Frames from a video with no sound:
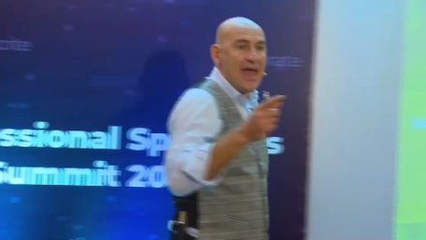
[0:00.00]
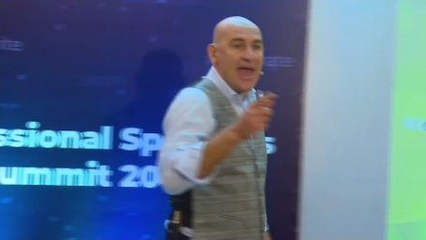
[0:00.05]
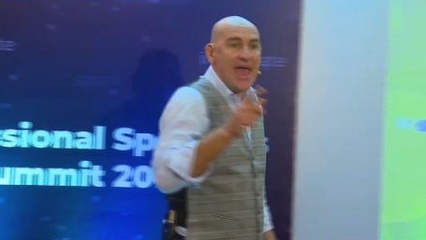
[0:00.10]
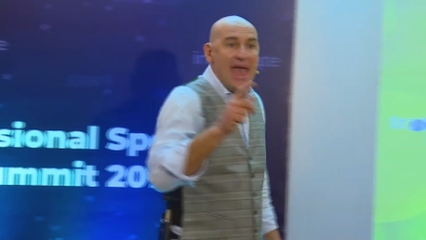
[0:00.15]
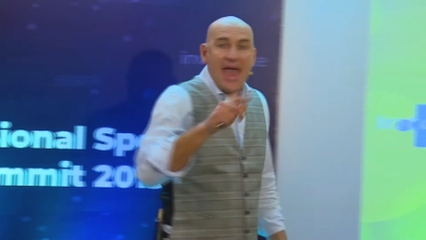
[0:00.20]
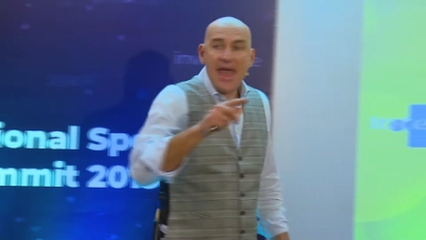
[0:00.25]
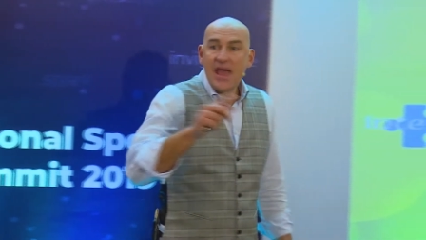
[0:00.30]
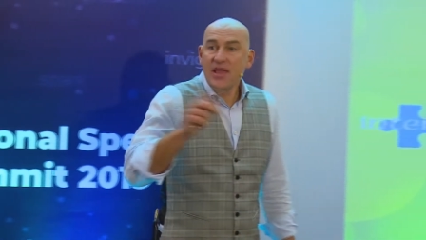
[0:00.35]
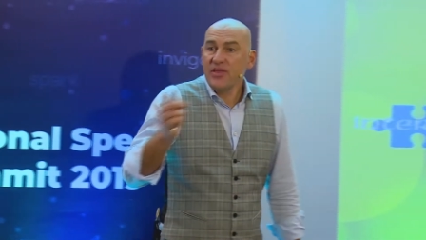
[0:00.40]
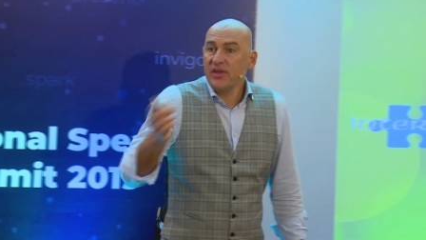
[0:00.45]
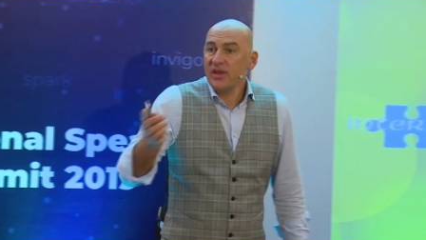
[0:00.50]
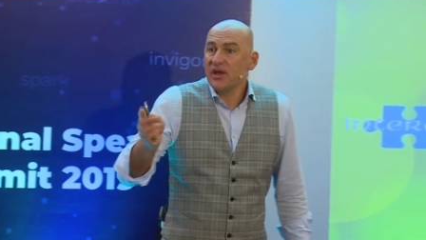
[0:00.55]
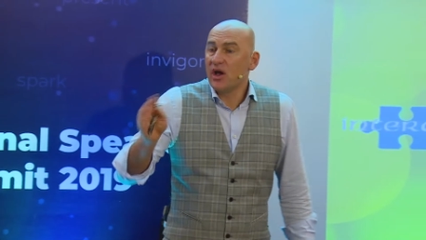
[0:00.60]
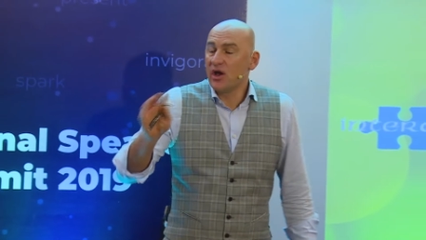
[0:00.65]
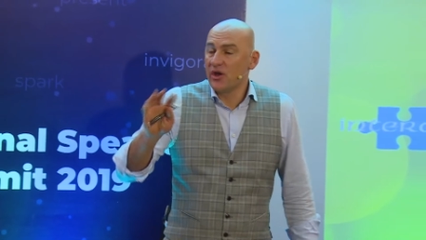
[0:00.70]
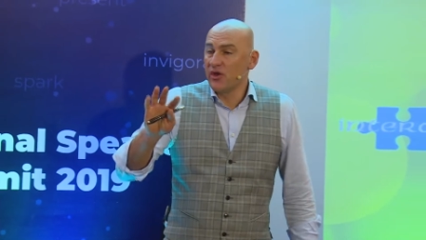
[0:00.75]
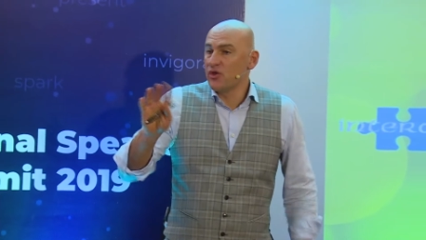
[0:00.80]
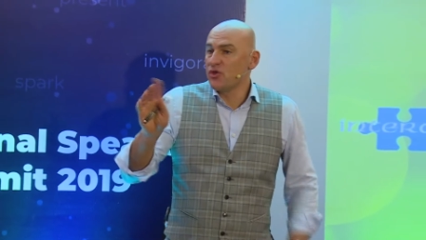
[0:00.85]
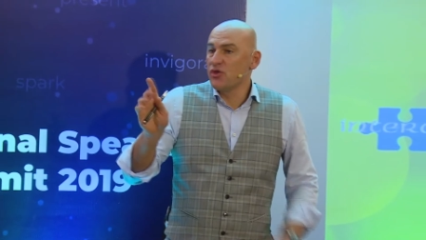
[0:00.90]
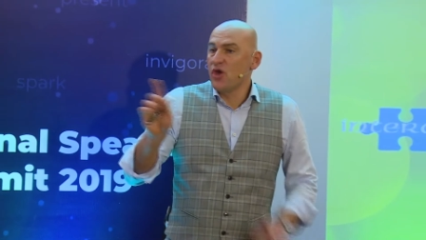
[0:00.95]
and
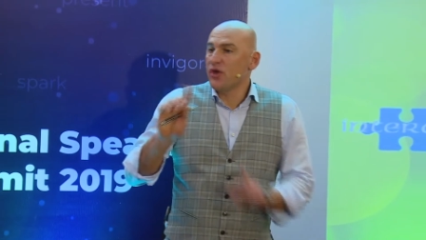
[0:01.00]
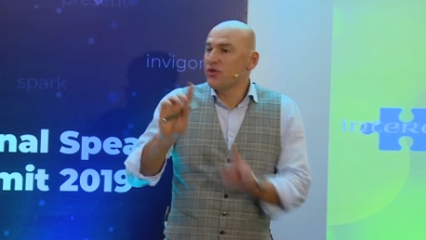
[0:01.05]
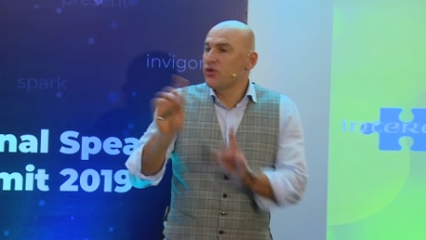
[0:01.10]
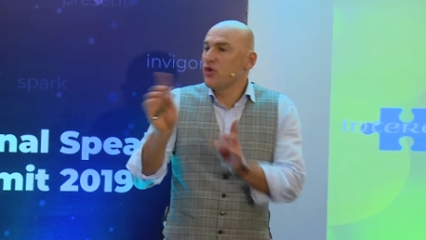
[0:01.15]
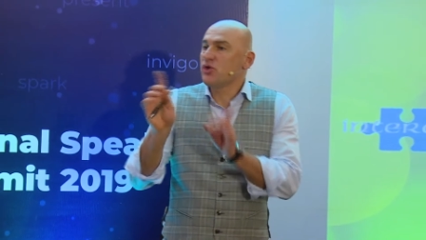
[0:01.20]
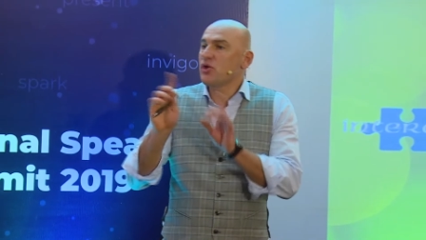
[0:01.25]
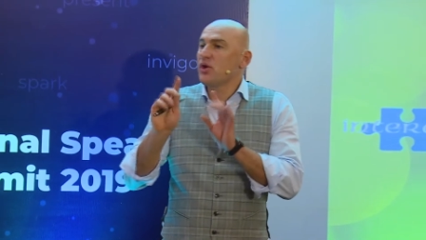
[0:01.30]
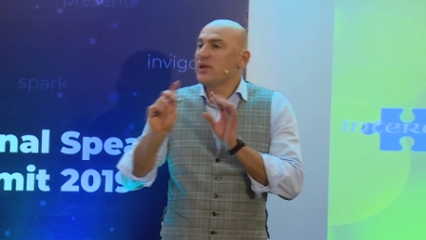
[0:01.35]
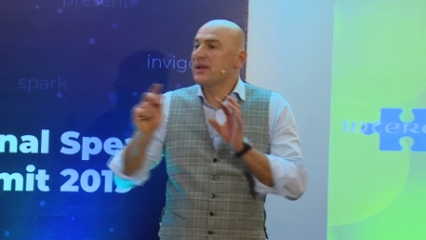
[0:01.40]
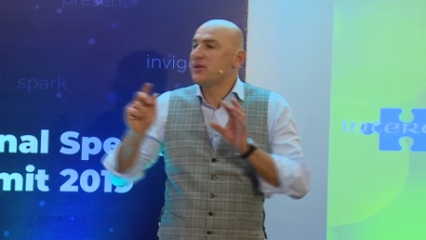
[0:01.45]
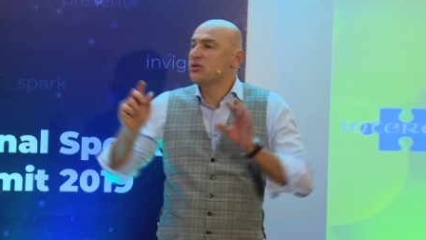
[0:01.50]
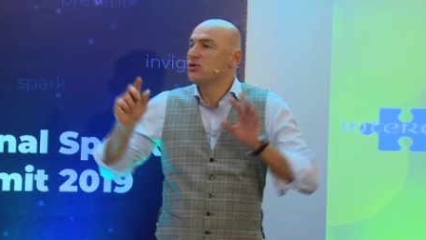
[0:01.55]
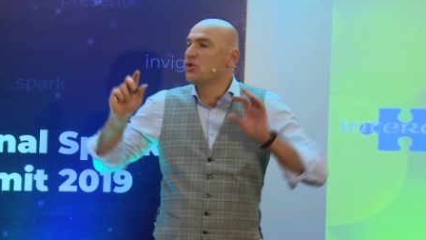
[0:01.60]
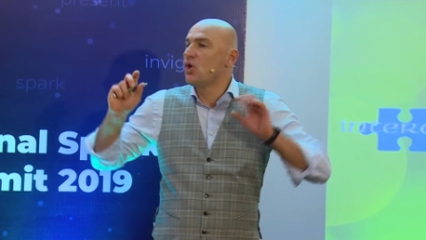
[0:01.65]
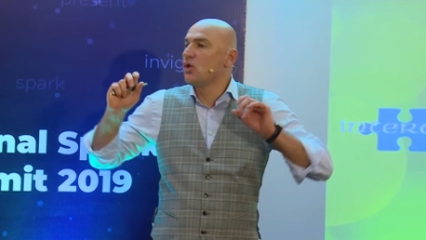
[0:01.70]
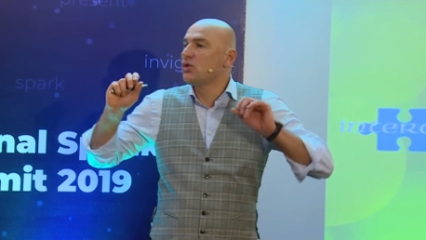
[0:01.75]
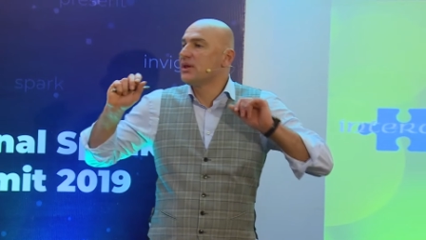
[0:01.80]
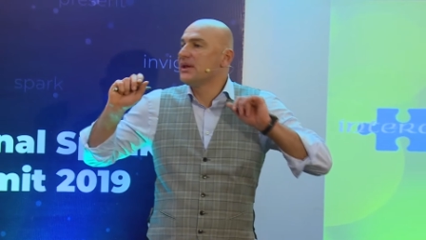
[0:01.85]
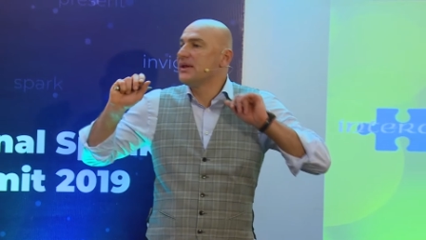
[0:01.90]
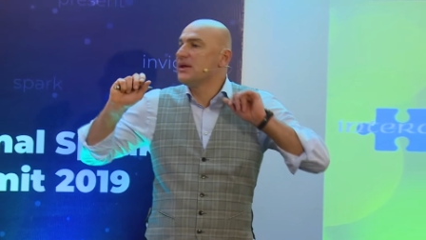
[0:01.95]
uh, not, not, on, not,
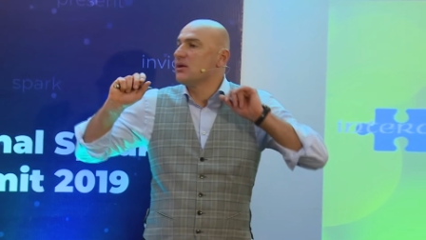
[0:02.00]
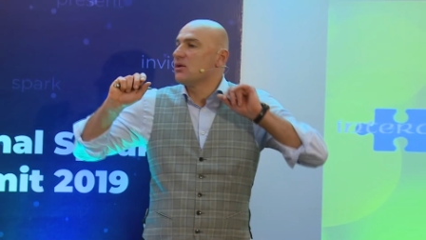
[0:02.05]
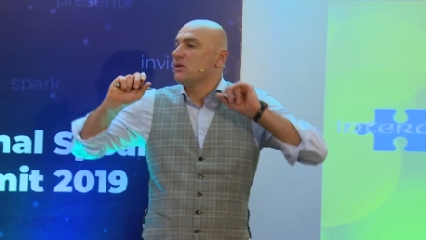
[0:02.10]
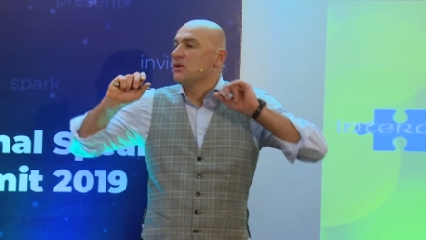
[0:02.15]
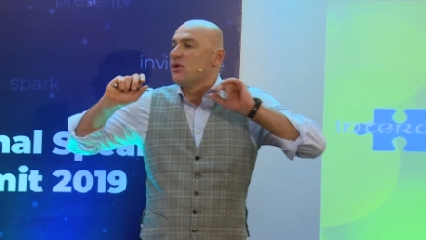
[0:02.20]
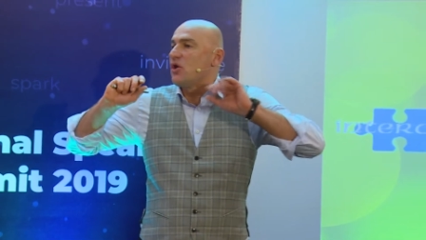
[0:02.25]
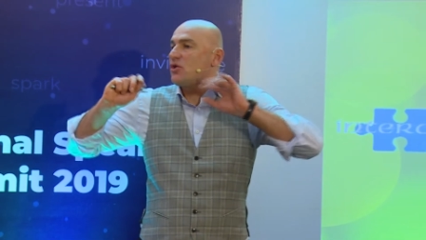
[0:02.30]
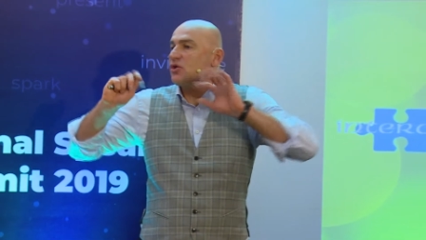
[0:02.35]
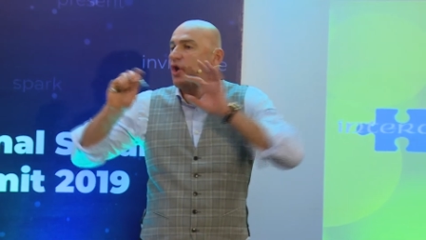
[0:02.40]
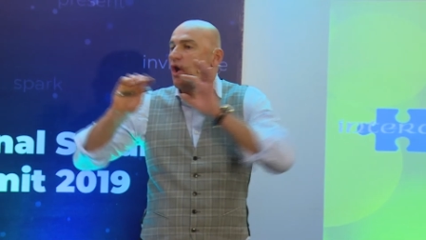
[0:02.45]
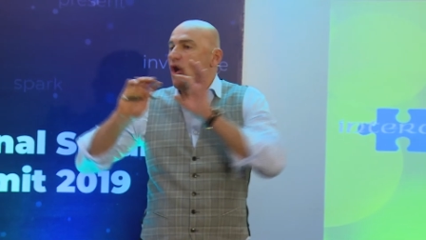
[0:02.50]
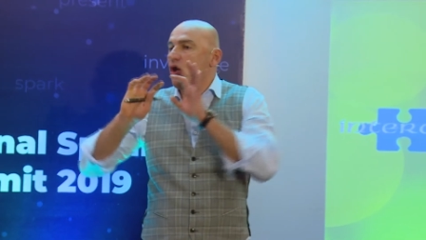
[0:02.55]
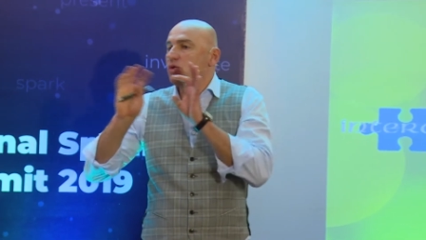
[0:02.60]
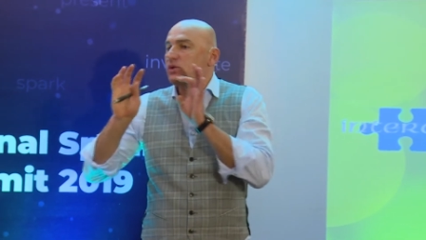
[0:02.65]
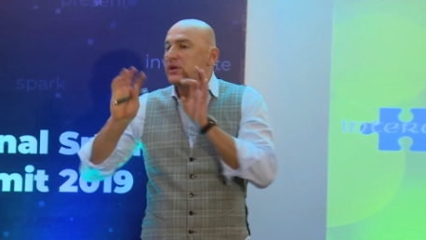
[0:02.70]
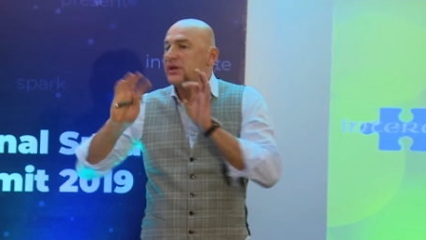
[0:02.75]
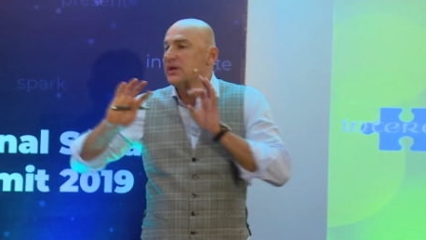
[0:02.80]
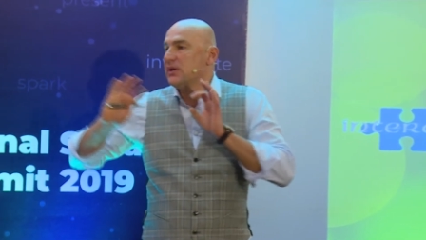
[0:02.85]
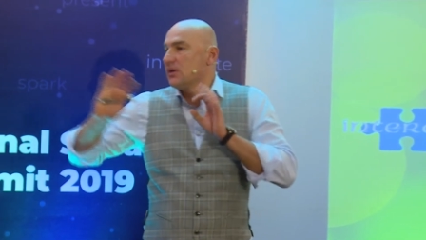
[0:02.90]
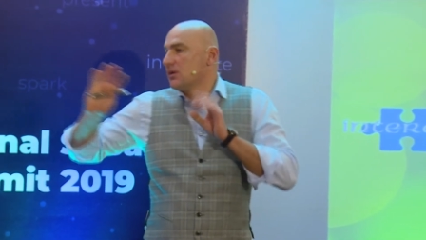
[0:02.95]
only, not
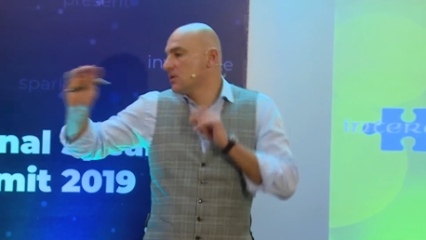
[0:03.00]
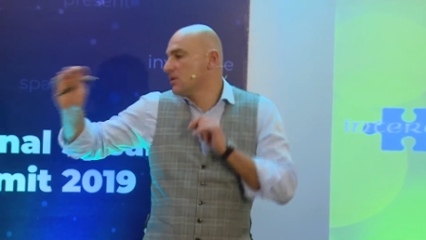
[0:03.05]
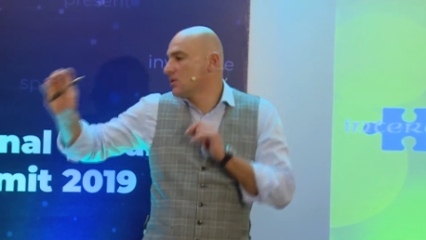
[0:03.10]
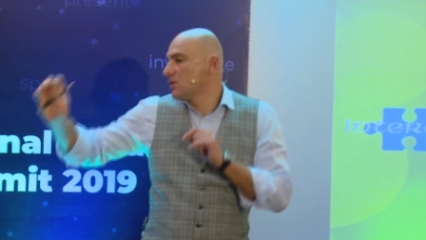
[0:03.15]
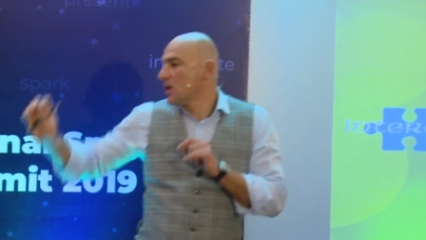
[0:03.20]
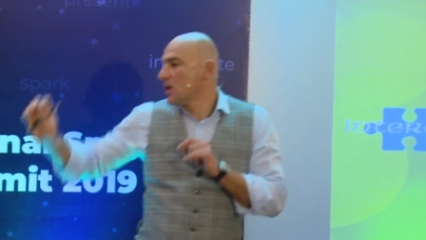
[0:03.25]
only